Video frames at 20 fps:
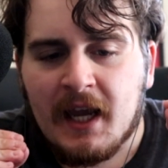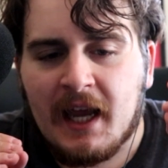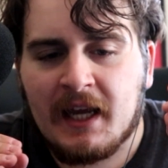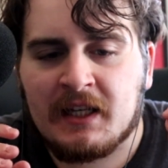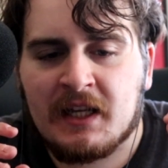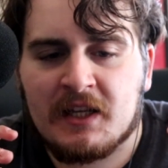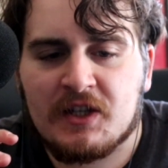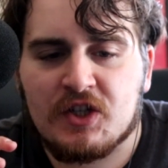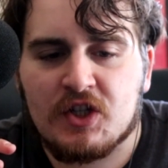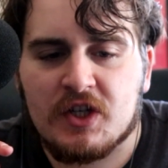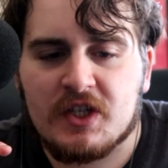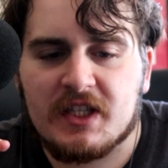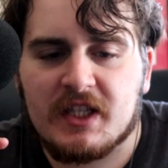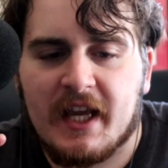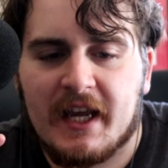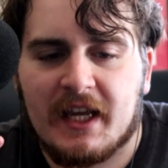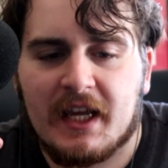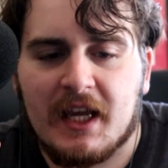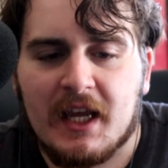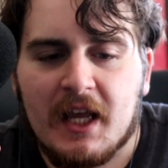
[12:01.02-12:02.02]
it's just
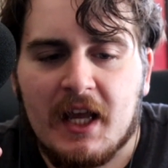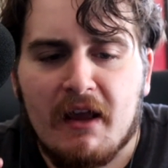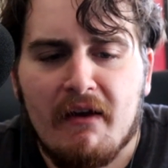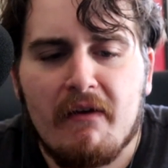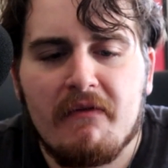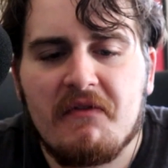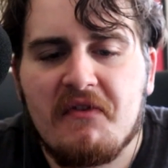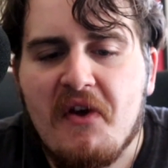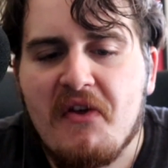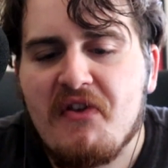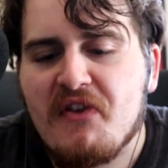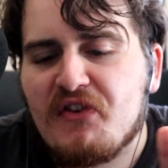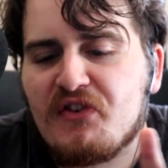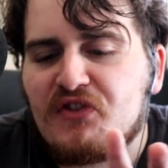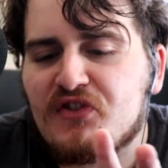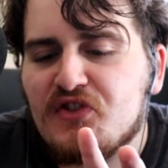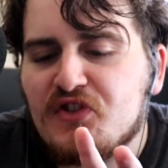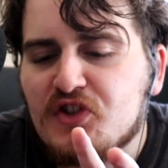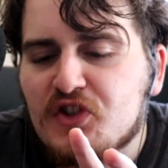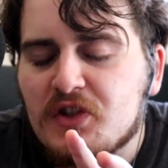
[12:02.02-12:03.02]
like
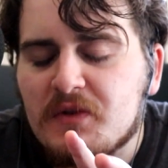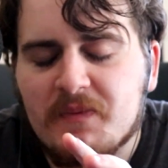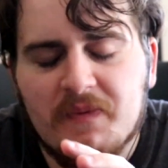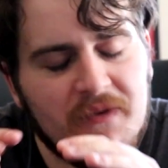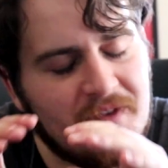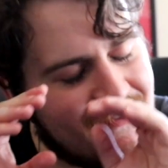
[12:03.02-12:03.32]
this.